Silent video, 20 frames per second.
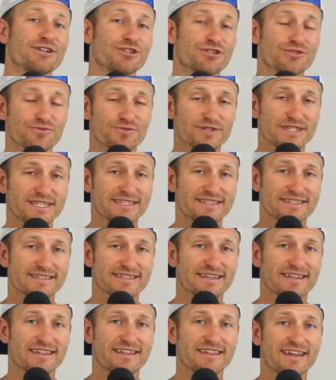Terese
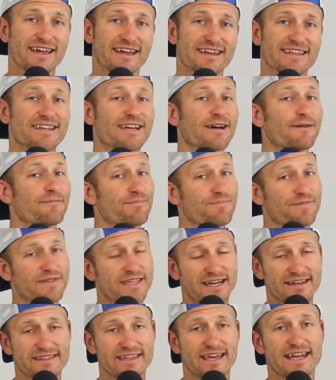ended up
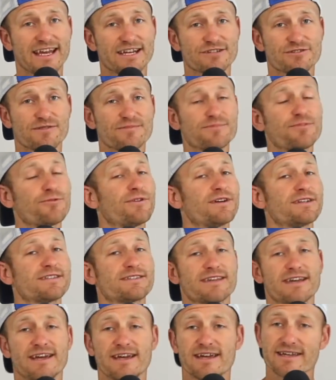getting that edge on
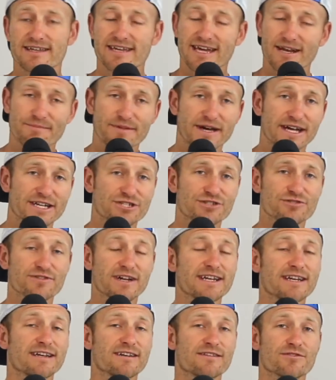points, got a bye
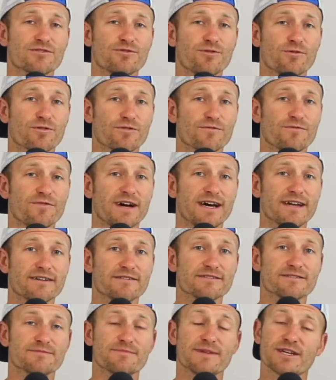straight into the
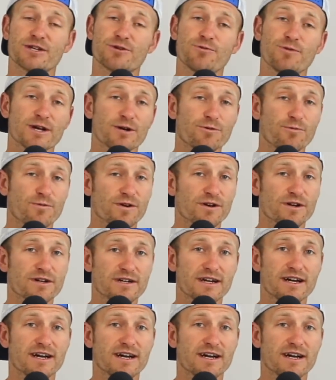quarterfinals, made quick work